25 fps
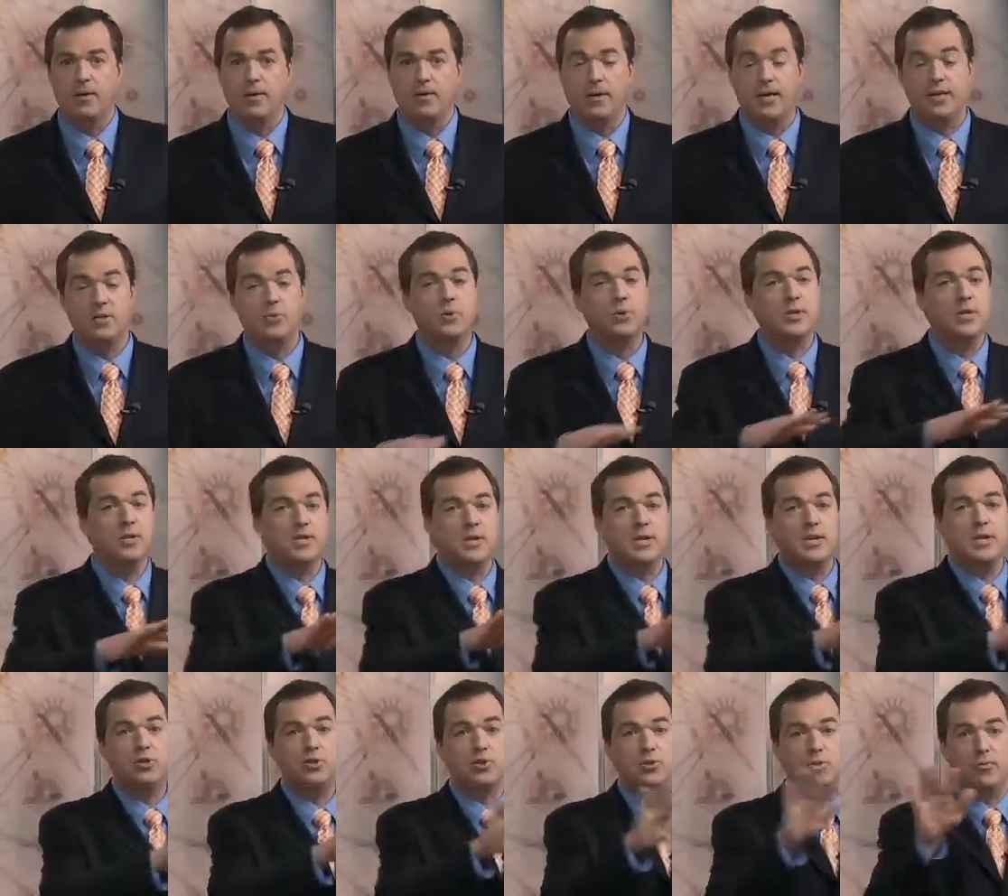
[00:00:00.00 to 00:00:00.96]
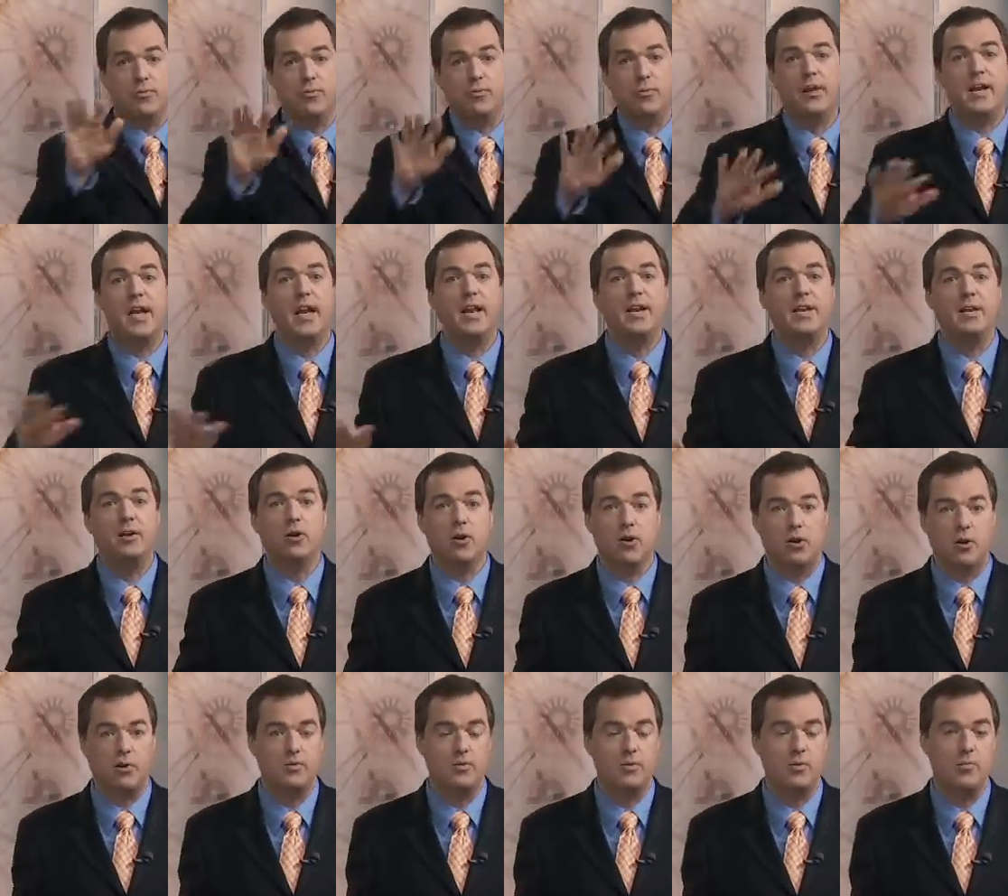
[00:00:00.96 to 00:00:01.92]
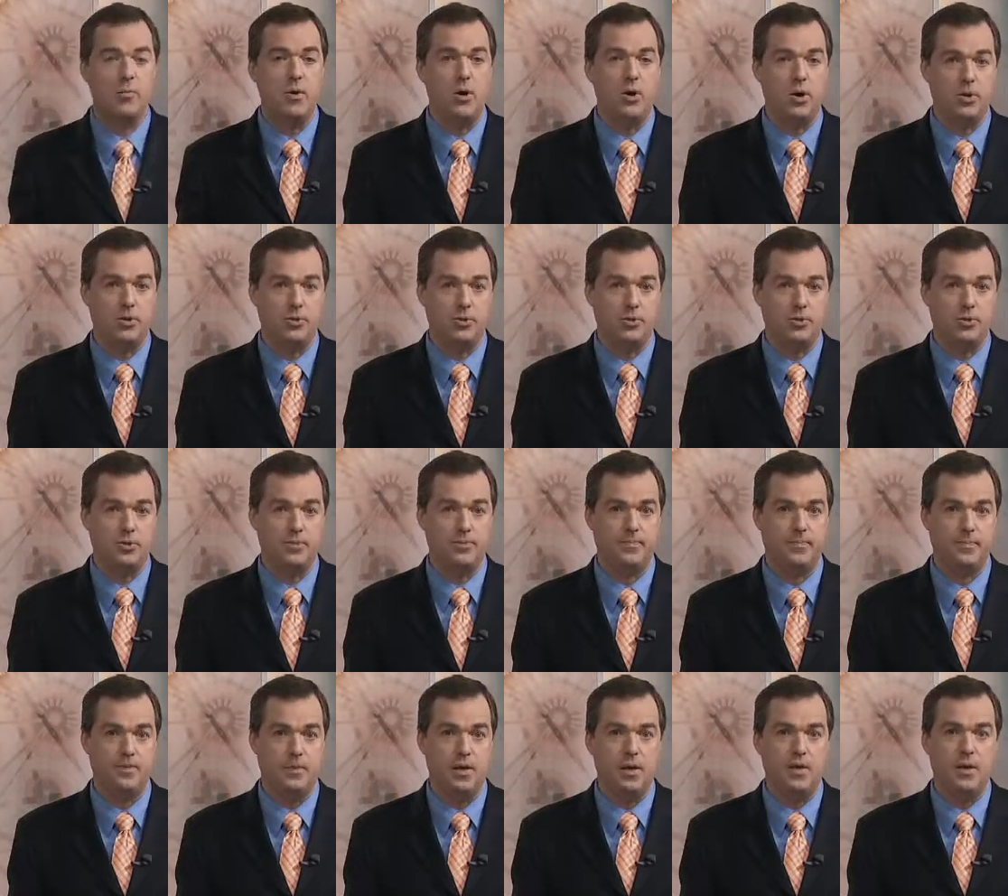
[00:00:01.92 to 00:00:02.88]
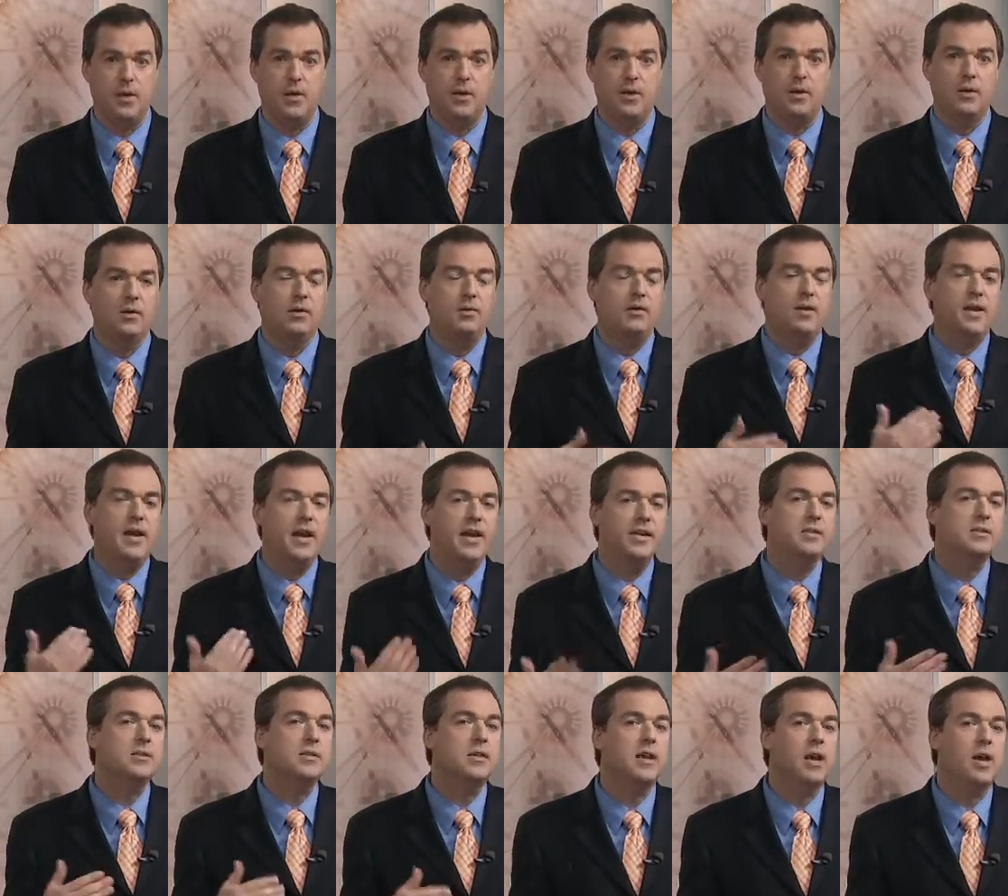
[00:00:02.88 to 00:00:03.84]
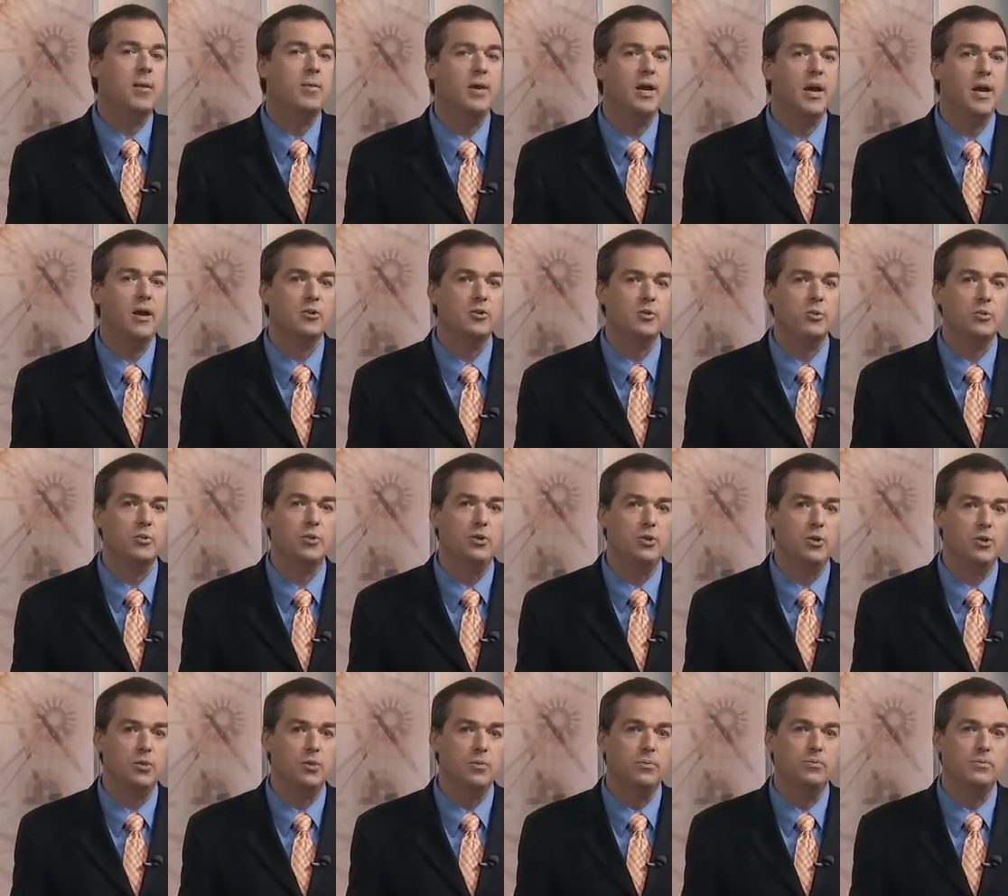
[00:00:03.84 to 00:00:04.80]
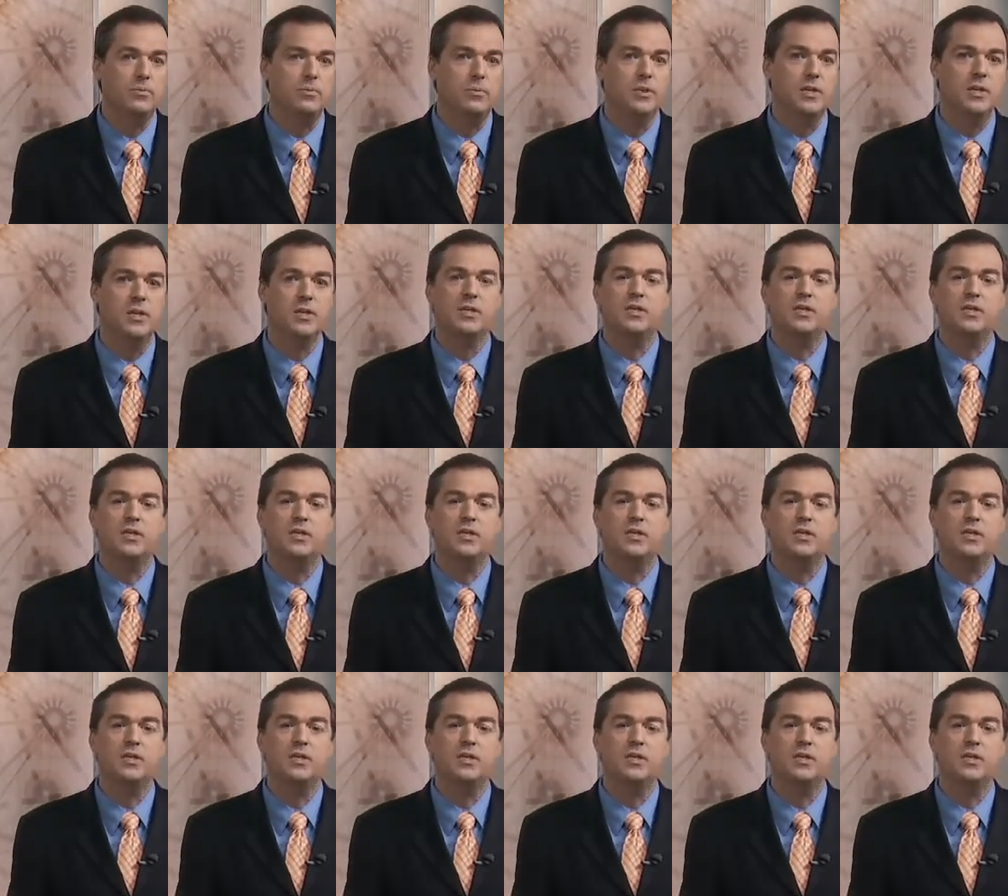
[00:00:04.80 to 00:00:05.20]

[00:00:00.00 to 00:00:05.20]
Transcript: That's where these initial forgetting curves emerged. The next thing Ebbinghaus would do is